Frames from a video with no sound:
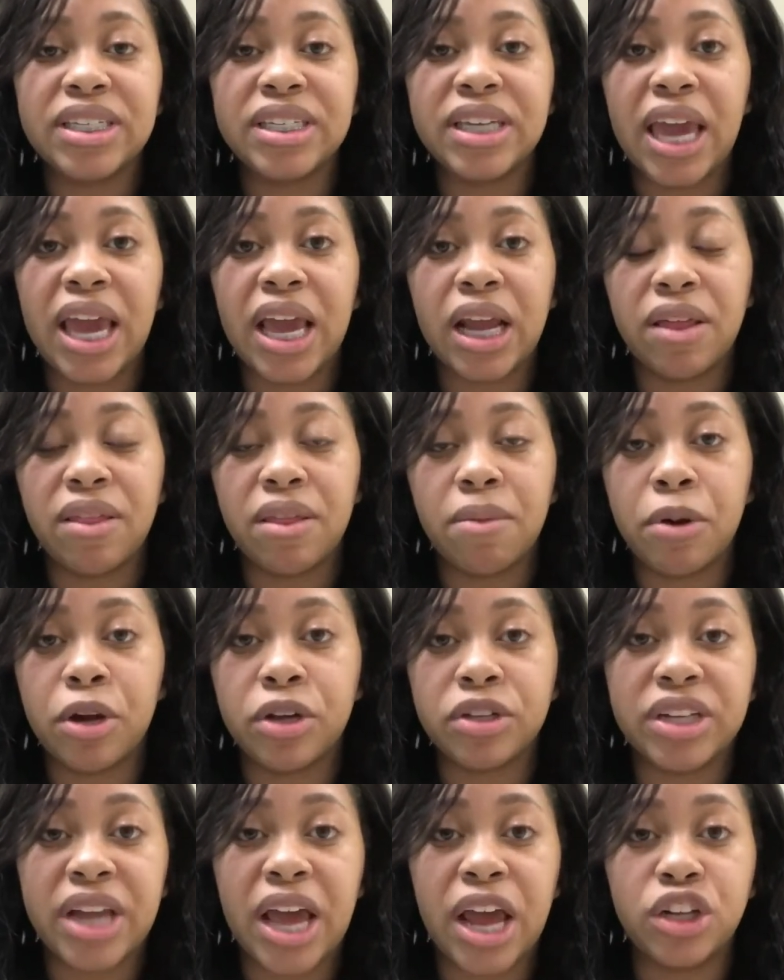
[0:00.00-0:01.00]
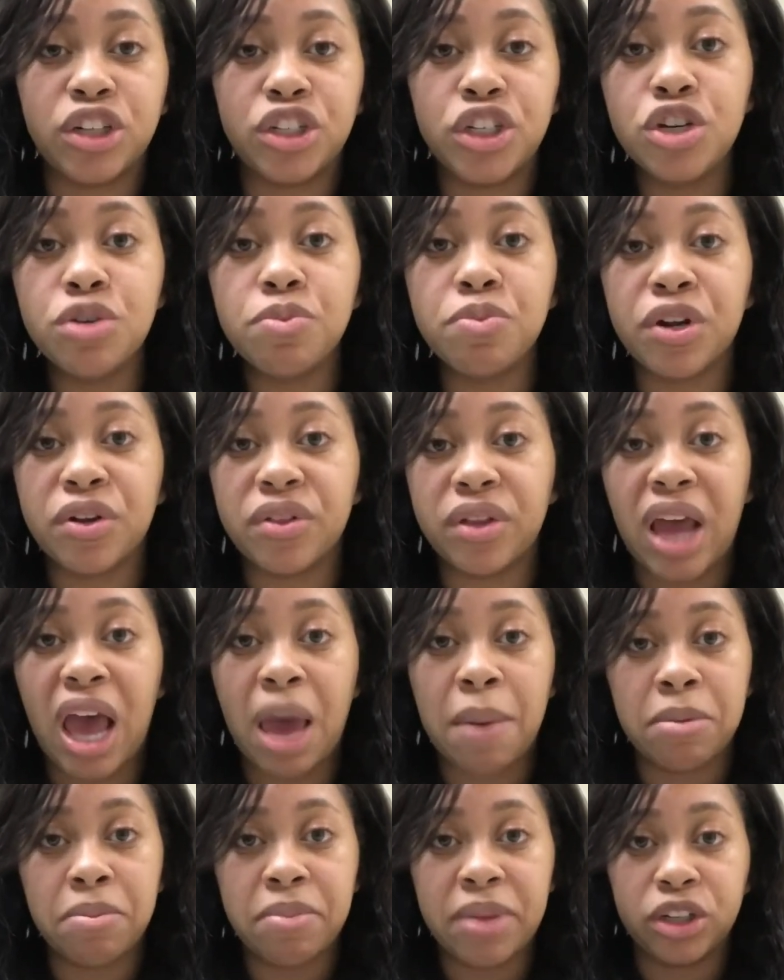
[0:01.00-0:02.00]
scan and the person had a tumor, then
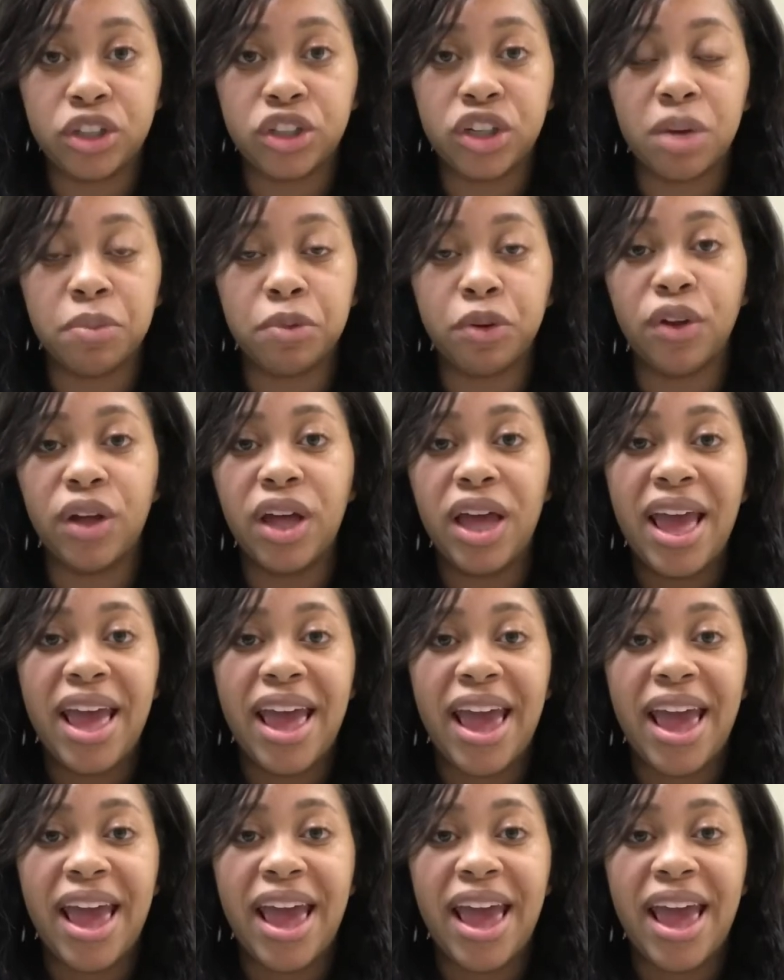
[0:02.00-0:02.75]
I'm in big trouble.